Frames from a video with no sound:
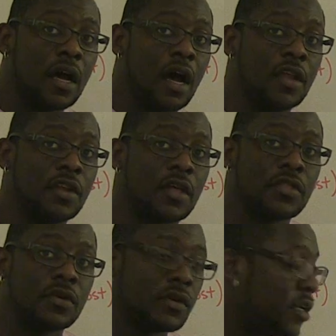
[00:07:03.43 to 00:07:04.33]

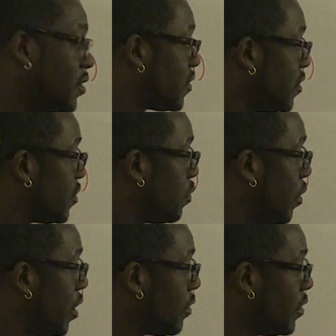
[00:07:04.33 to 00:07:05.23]
Another instance
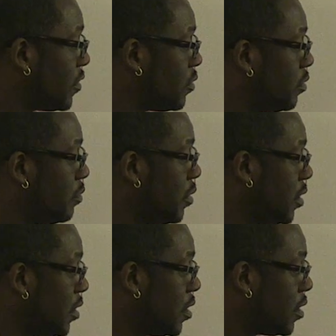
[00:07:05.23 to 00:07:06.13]
where this would
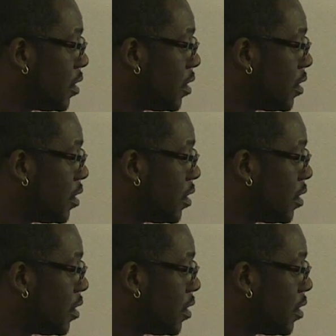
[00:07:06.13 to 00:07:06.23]
be